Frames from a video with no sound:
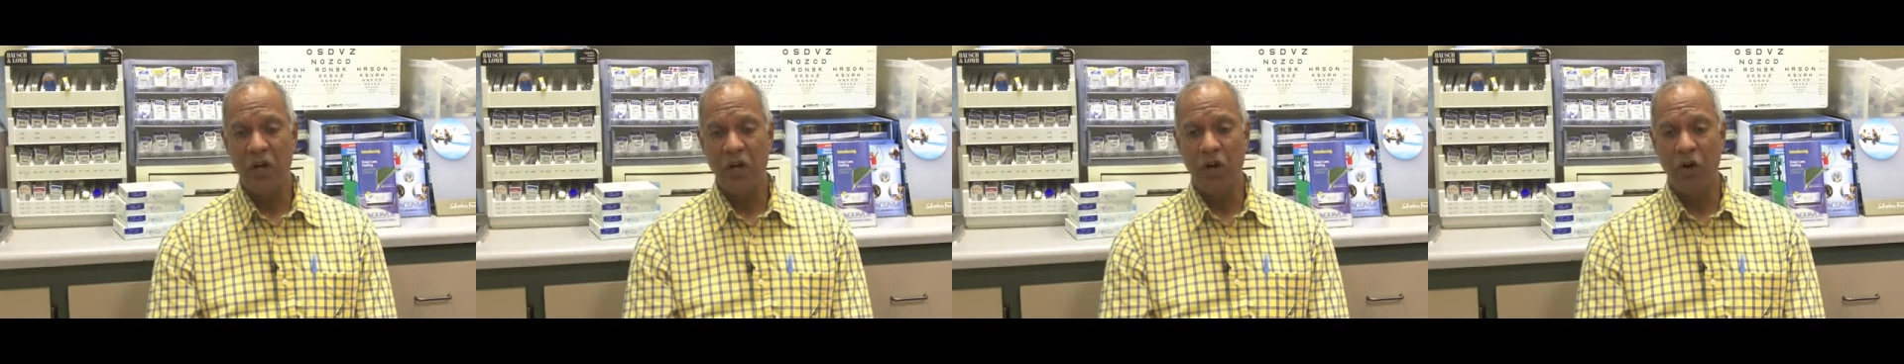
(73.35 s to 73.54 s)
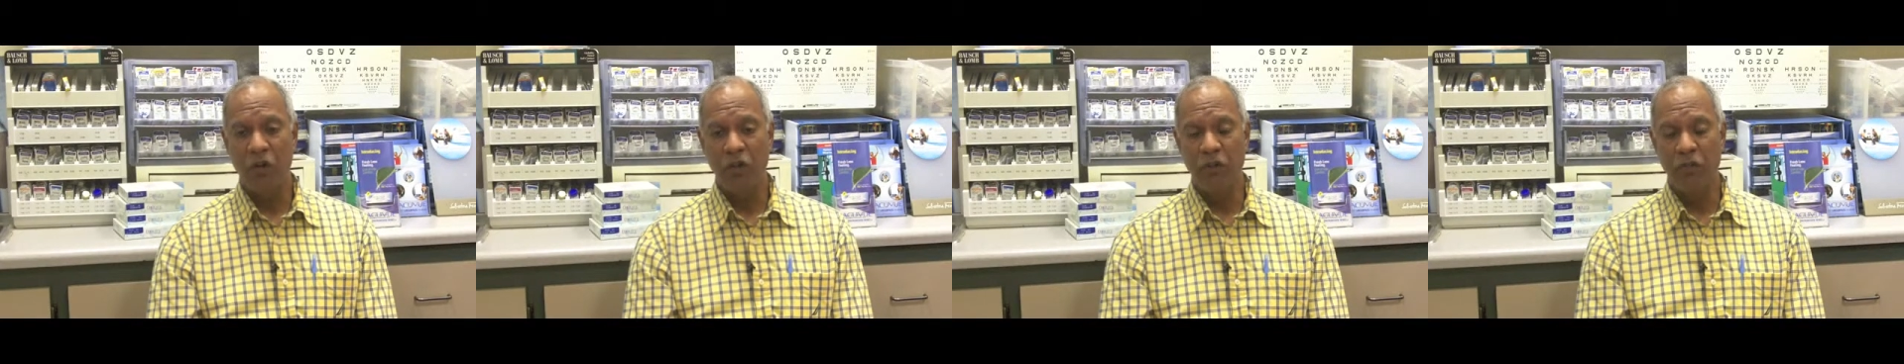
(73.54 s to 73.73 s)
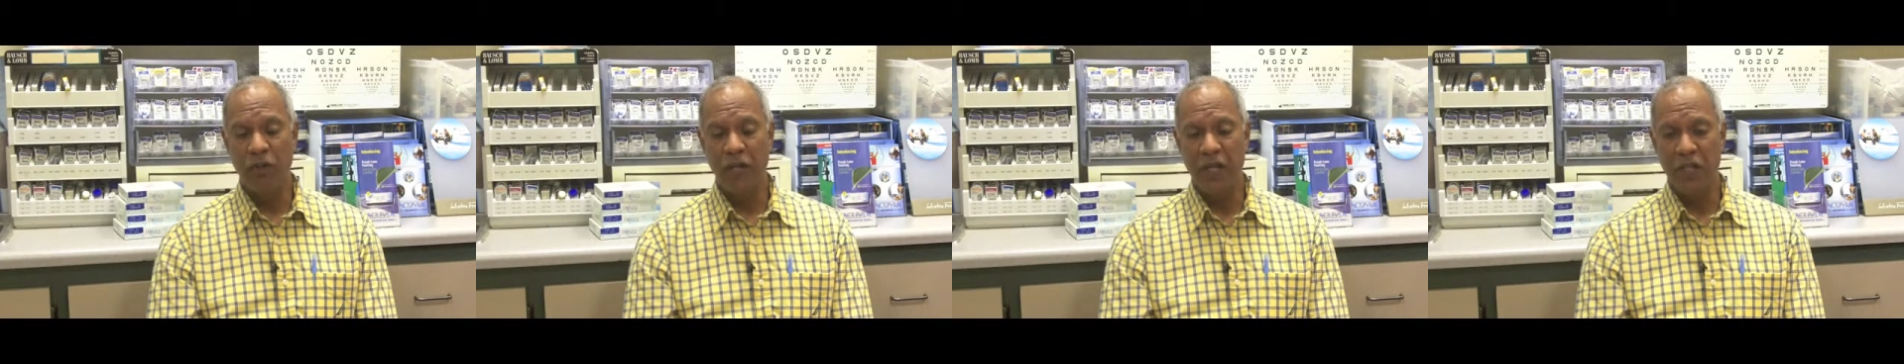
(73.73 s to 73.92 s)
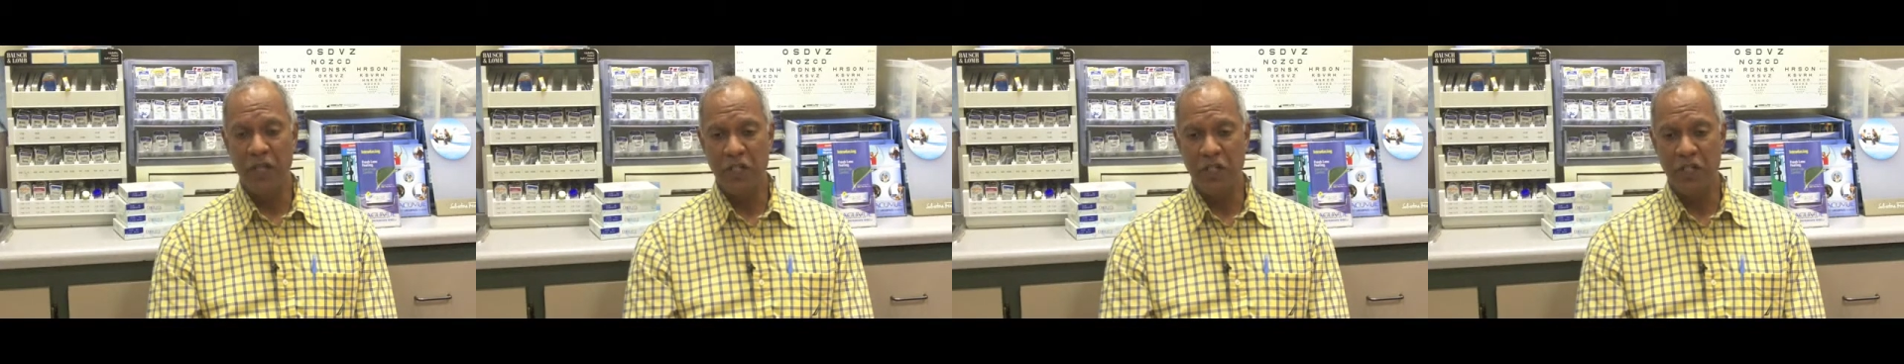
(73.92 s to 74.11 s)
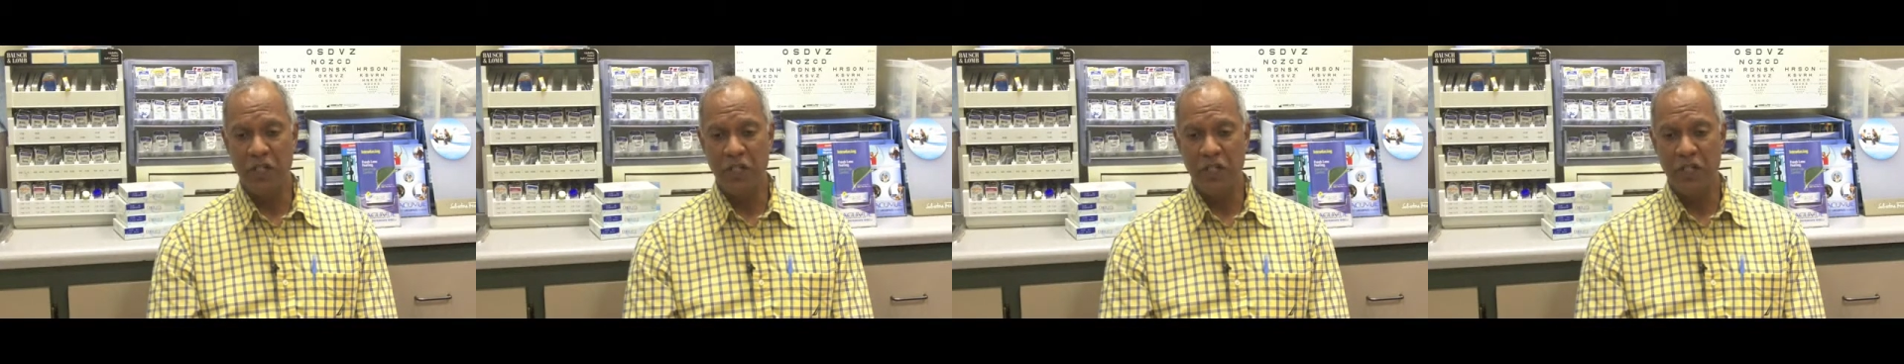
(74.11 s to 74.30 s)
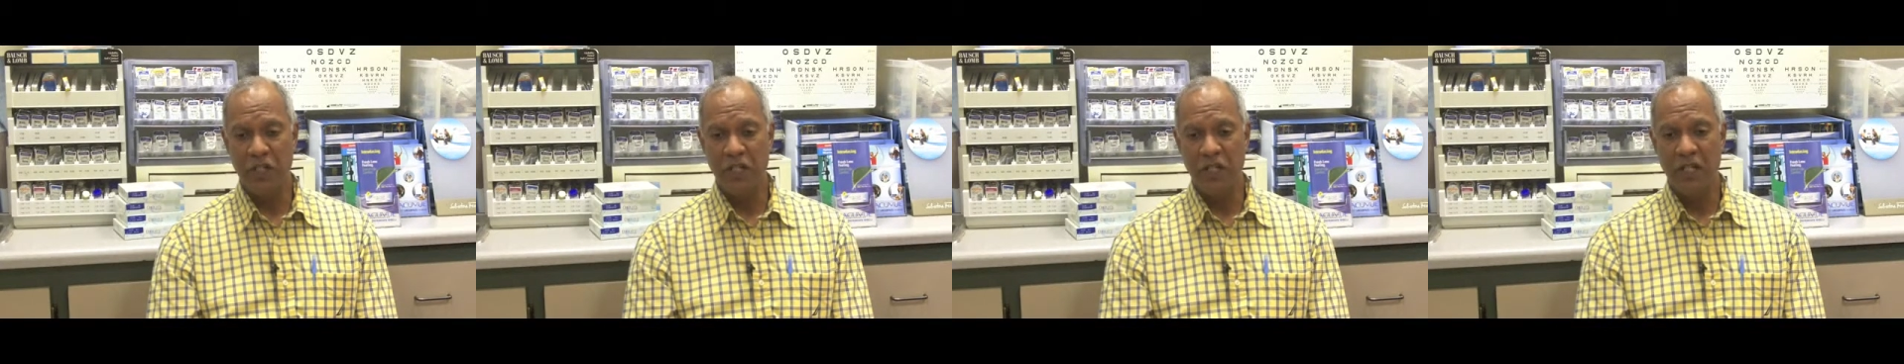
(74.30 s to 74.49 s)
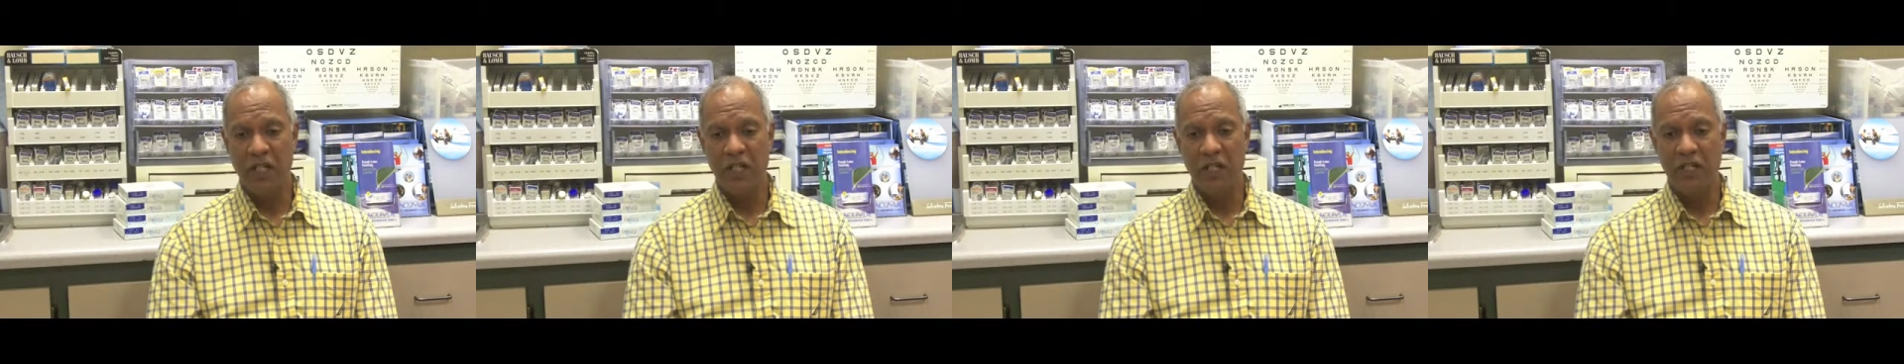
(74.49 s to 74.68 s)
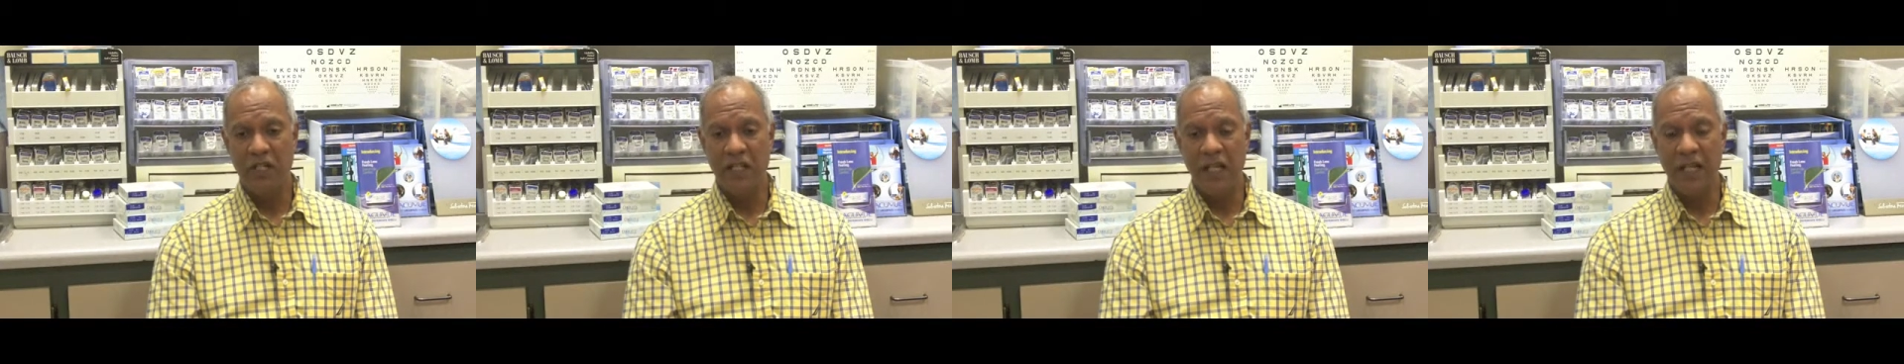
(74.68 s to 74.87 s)
older patients
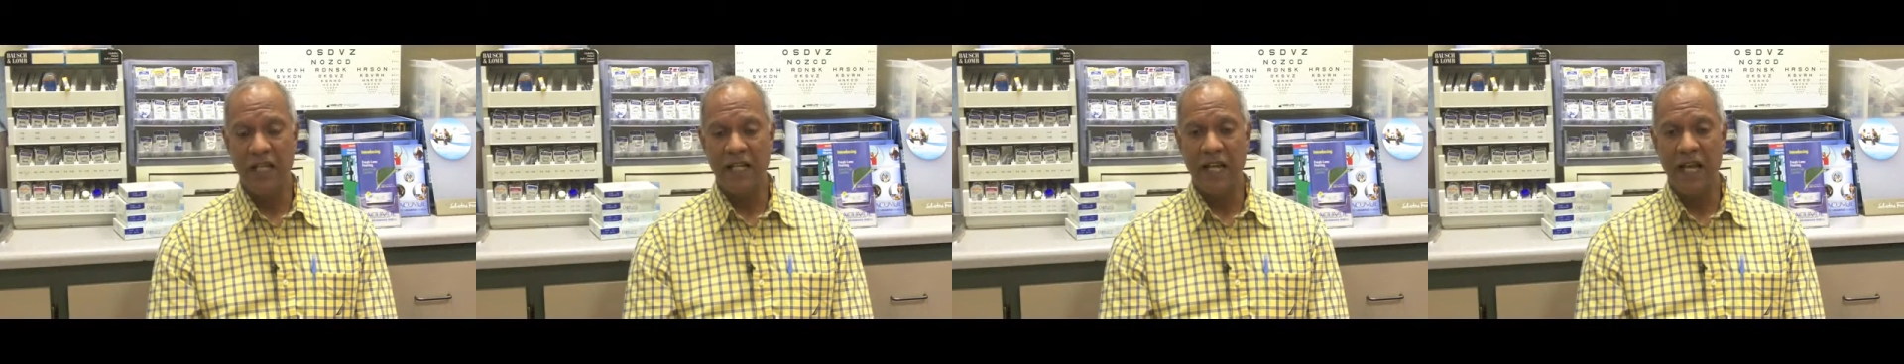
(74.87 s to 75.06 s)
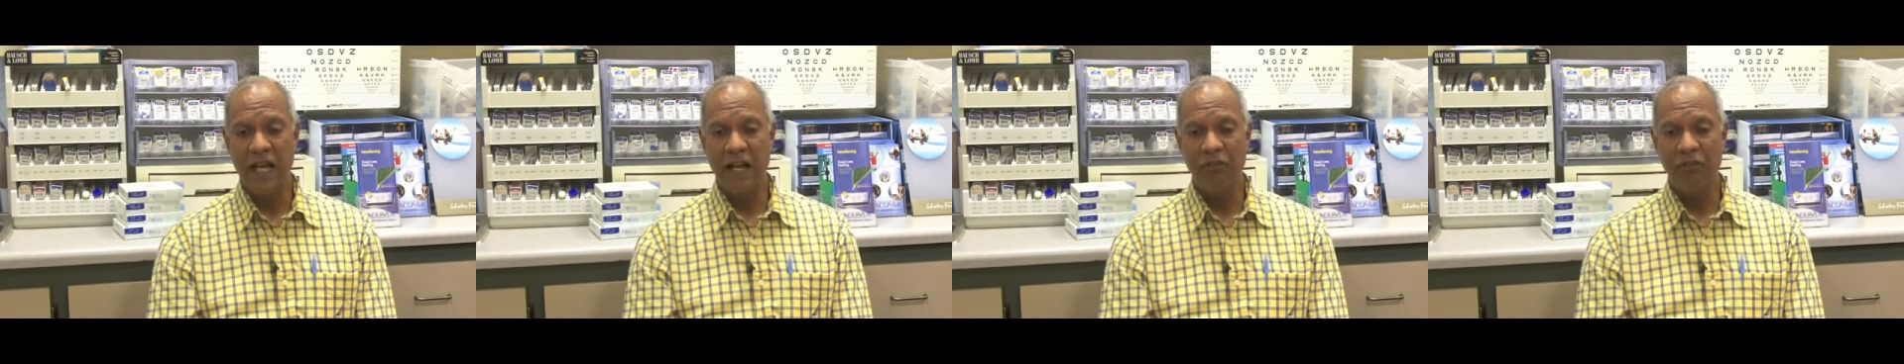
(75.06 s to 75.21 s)
tend to